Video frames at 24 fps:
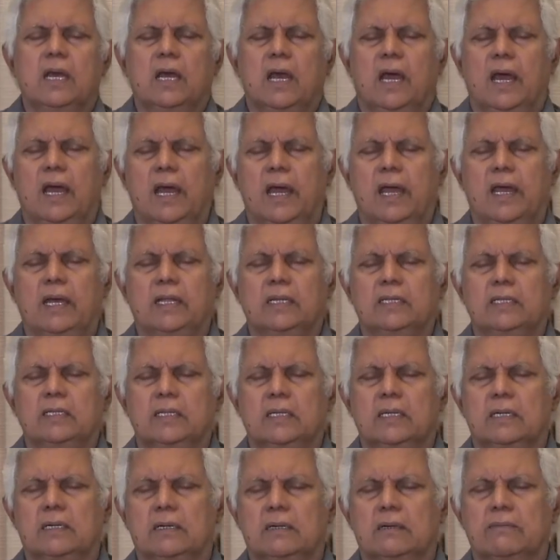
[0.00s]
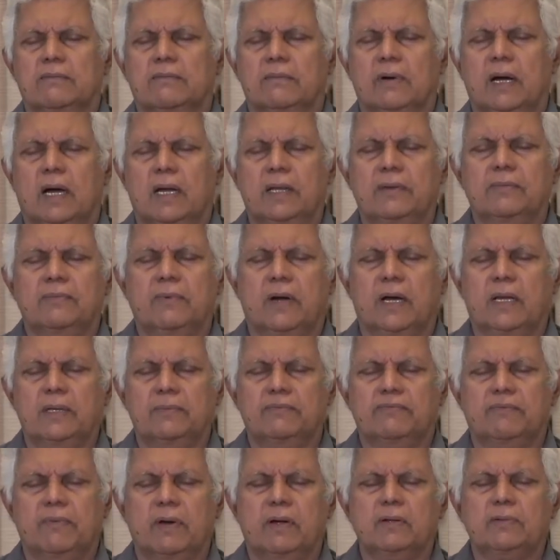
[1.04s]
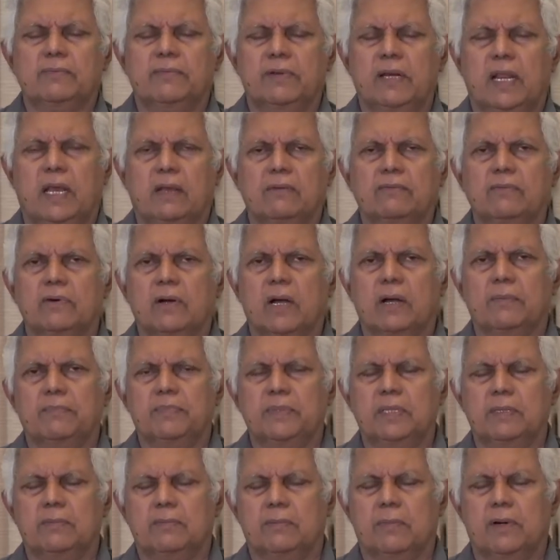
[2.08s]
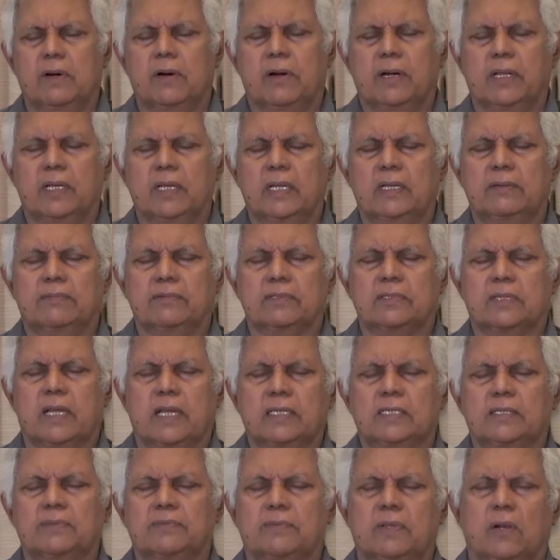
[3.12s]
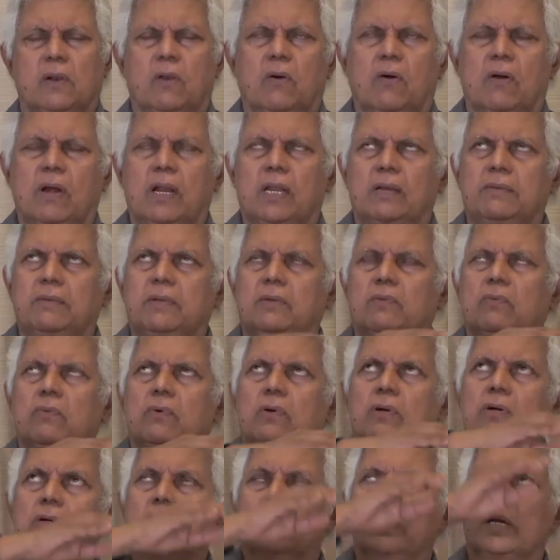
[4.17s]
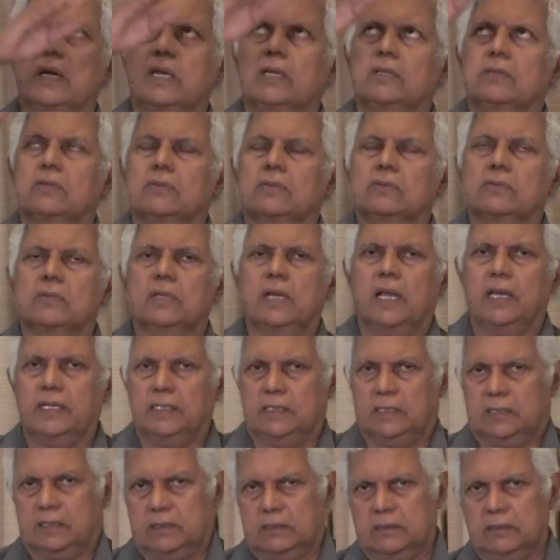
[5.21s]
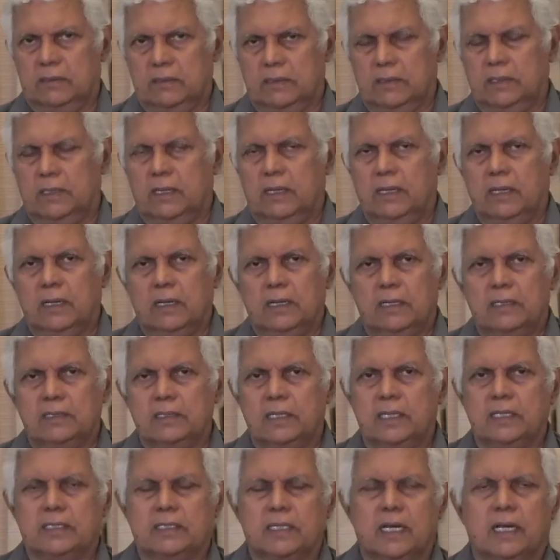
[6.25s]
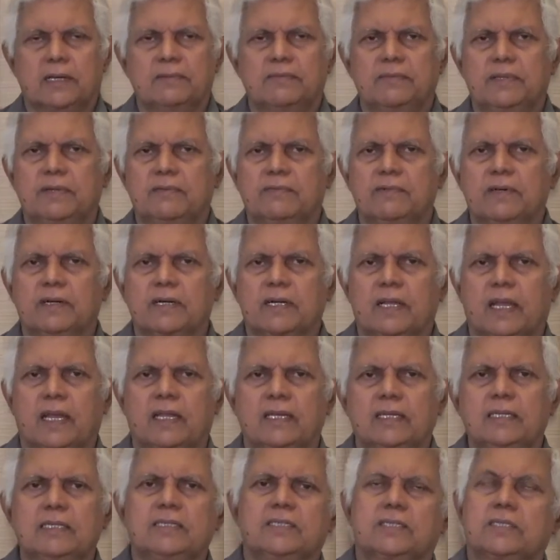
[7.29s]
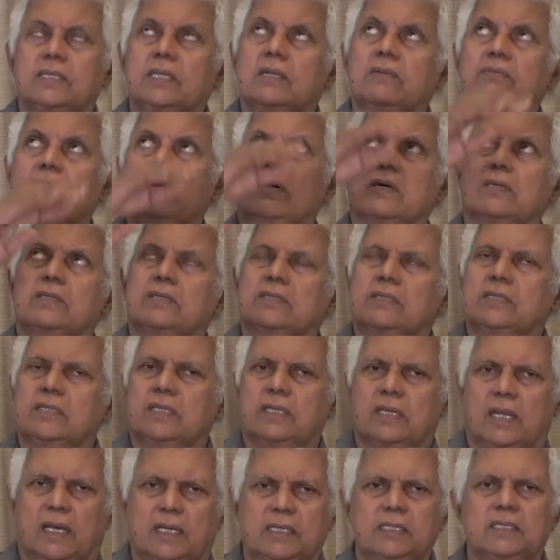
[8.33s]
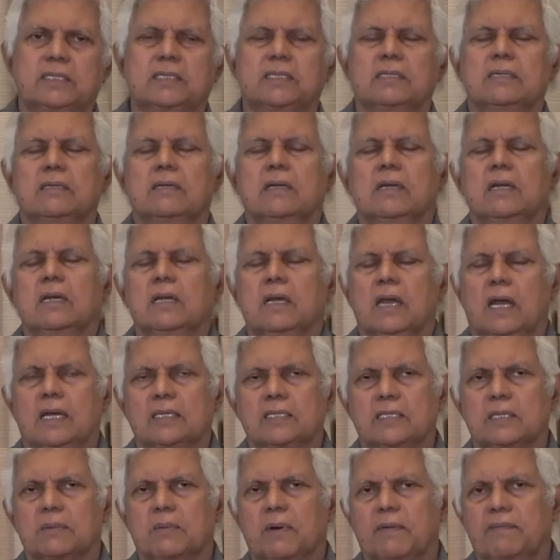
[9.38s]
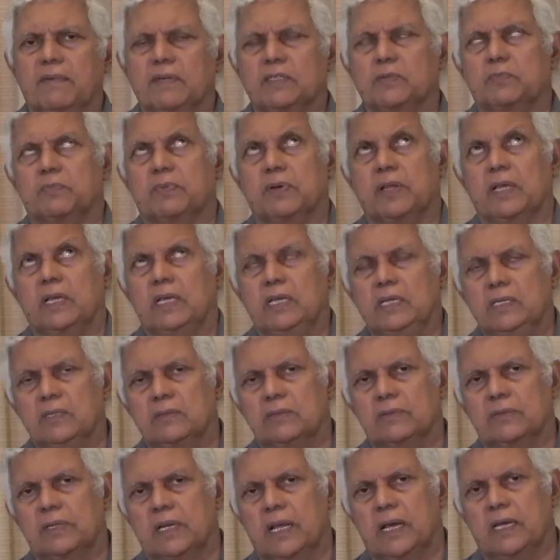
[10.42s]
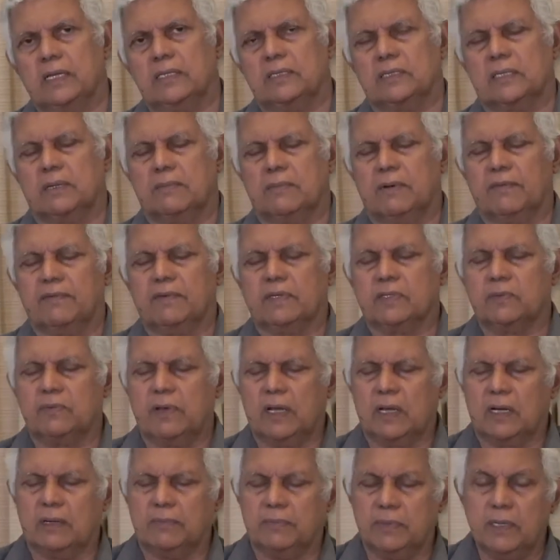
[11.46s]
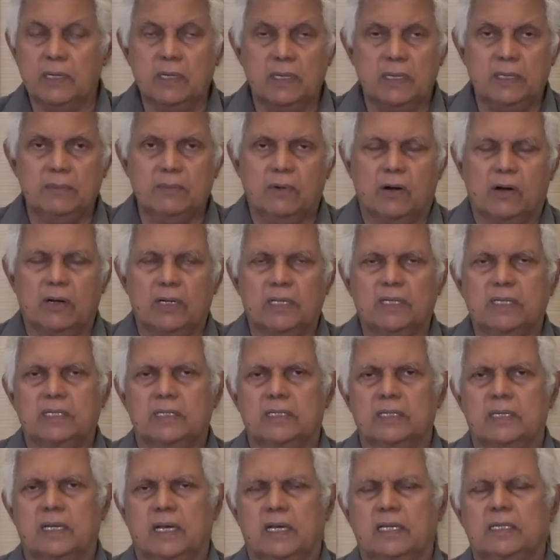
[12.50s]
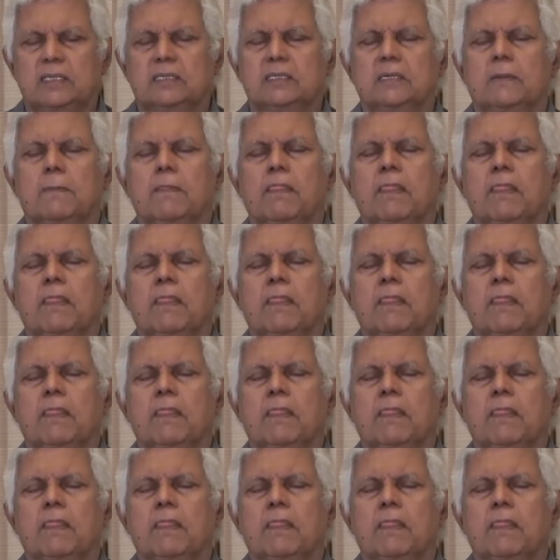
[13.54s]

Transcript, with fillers: and uh, I, I found when I woke up in the morning it was as if the Lord had been working through the night. Daytime we work and He still works in the night and some of us pray into the night, some of us wake up early morning in the night.